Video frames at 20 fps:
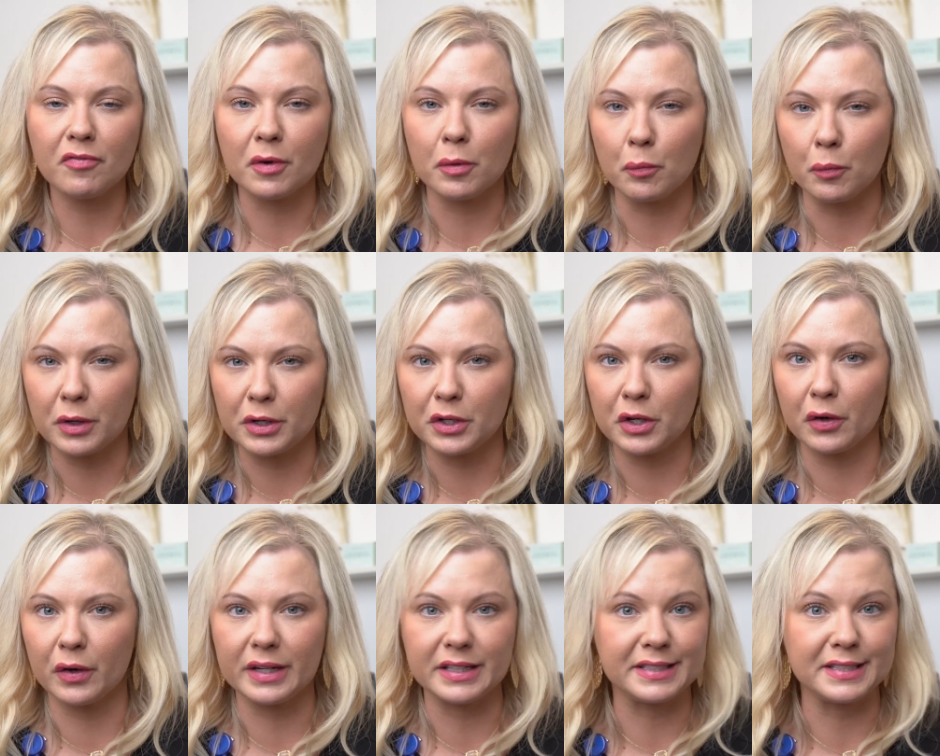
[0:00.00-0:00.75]
and when
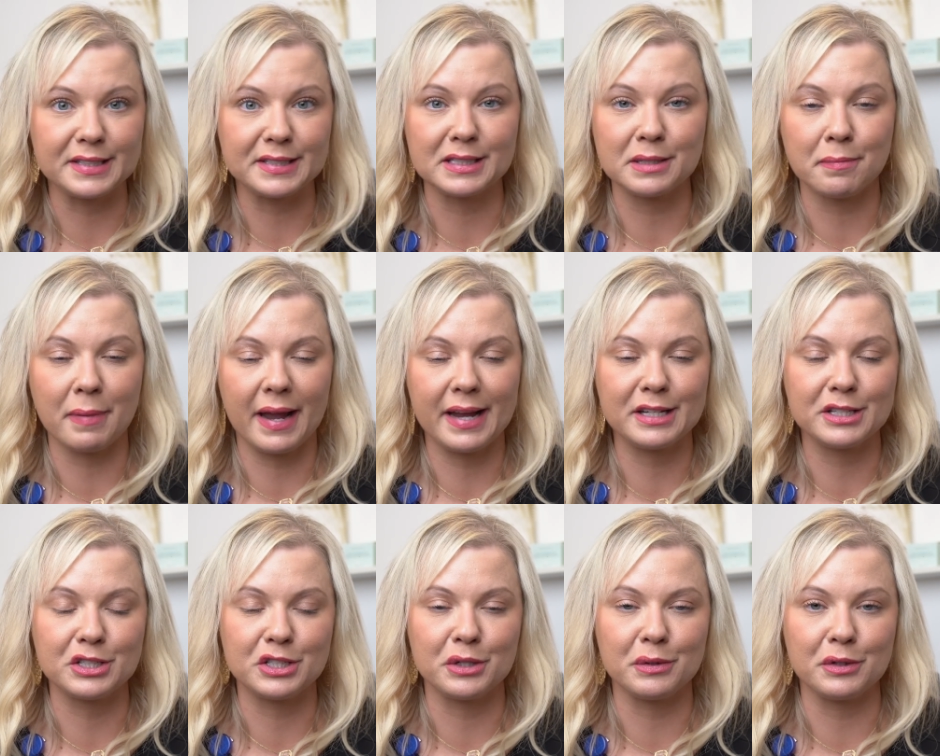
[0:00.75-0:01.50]
you're
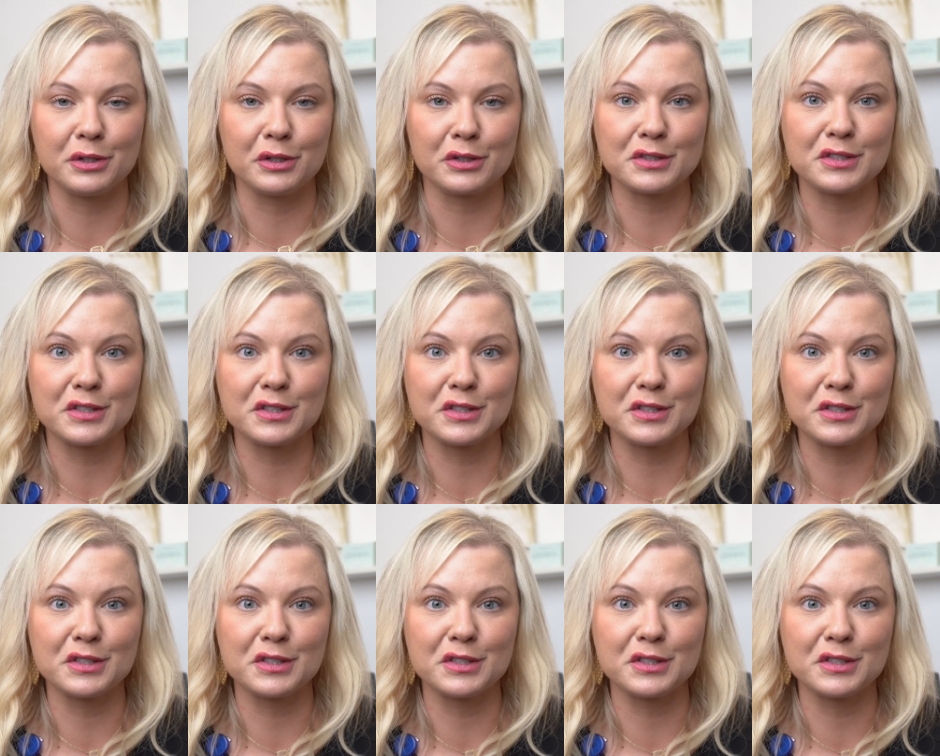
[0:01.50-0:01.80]
anticipating doing your